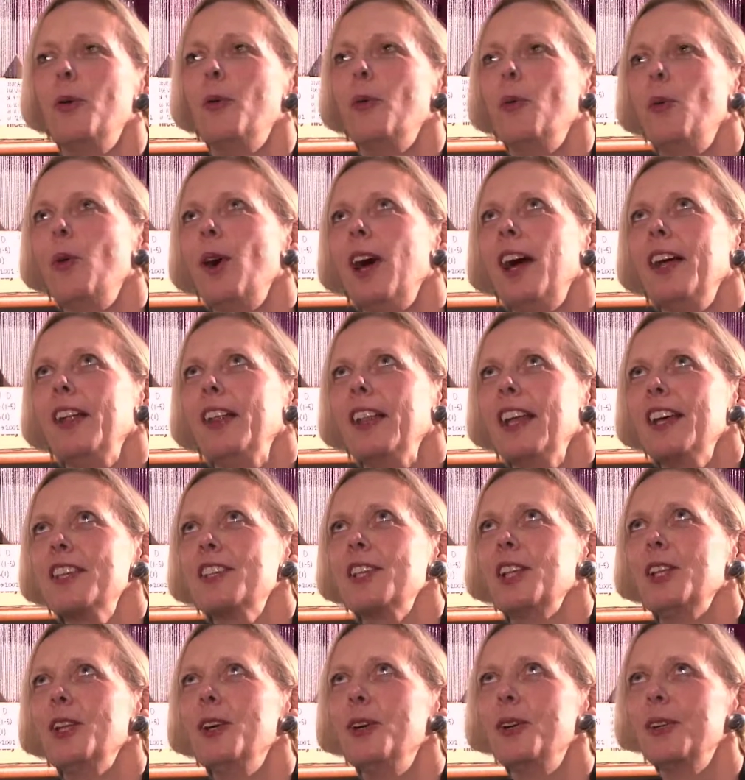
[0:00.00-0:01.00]
Well,
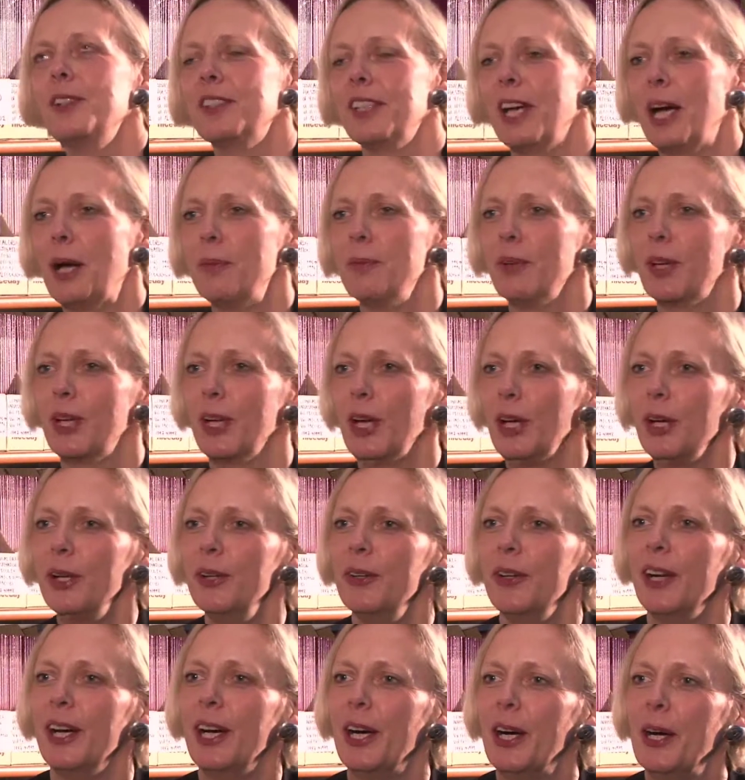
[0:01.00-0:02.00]
that's a long time
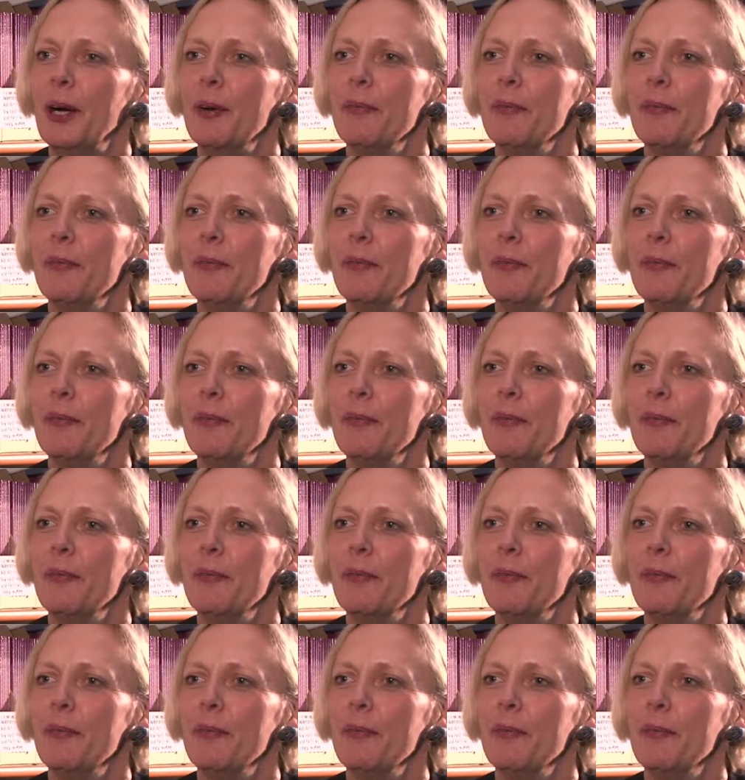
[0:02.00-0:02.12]
ago,